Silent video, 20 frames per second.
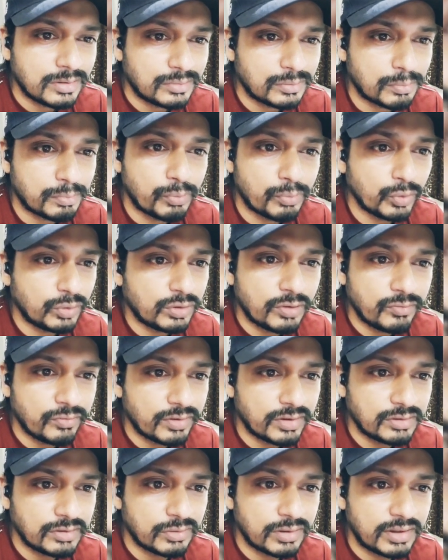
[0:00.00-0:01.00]
So both of
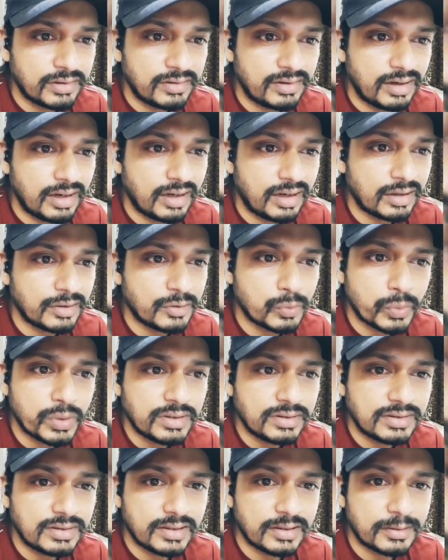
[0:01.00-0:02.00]
us here are
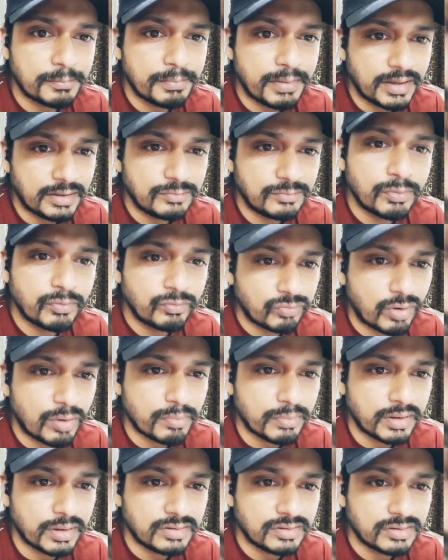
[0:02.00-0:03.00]
doing their best
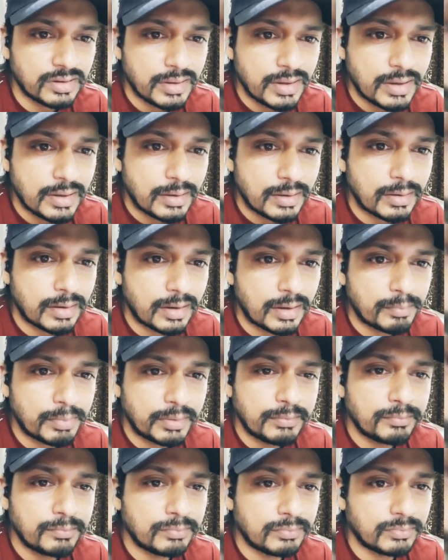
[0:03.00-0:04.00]
performance,
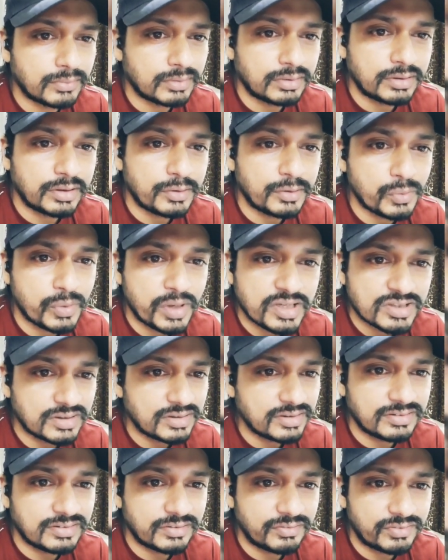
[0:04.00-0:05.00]
but the
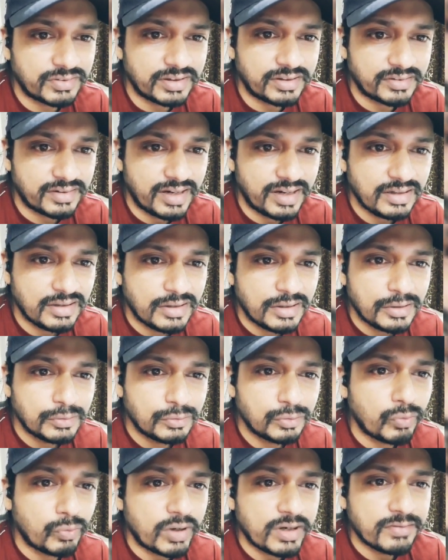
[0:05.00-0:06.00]
duration is different, right?
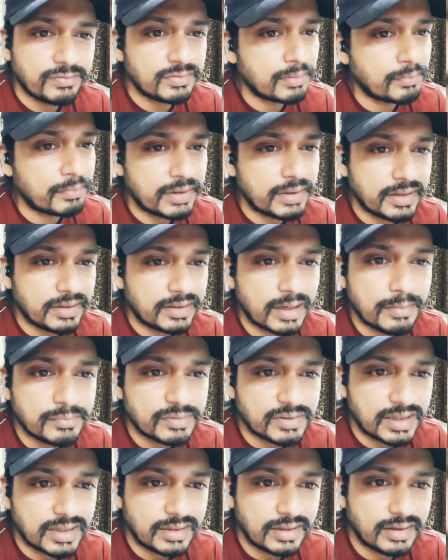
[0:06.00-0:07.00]
So what if somebody
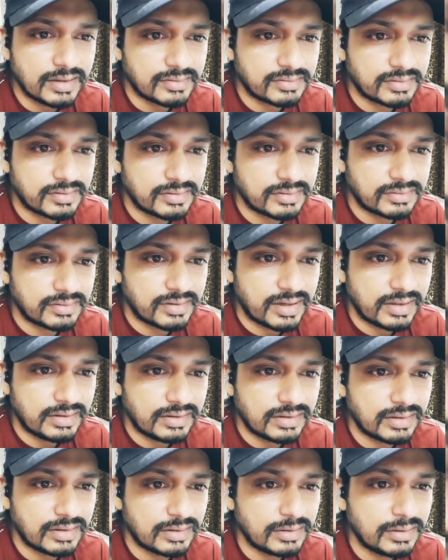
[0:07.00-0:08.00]
comes and asks us,
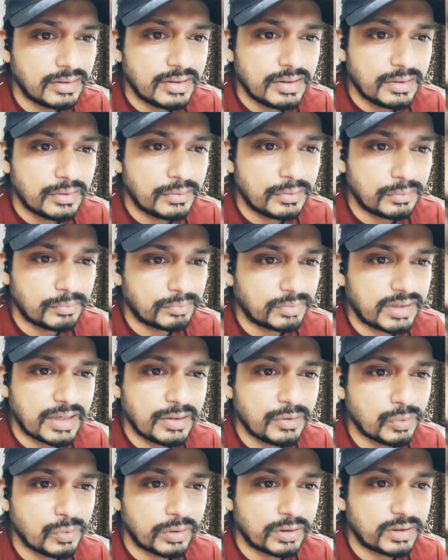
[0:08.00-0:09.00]
right,
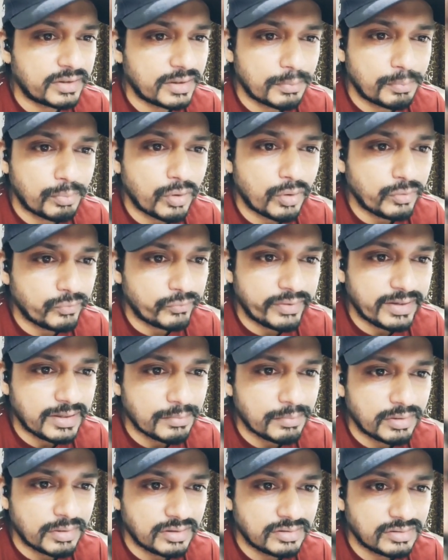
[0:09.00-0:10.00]
can you agree upon
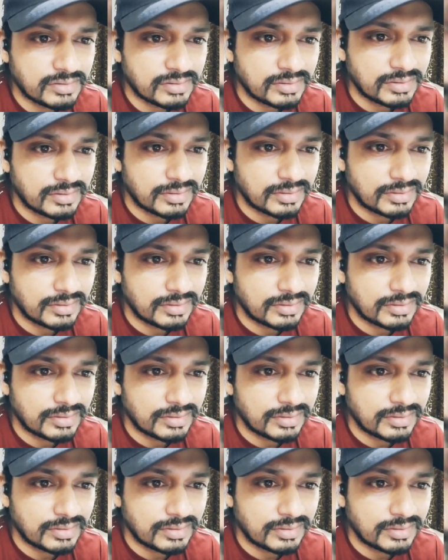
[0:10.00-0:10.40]
20 minutes?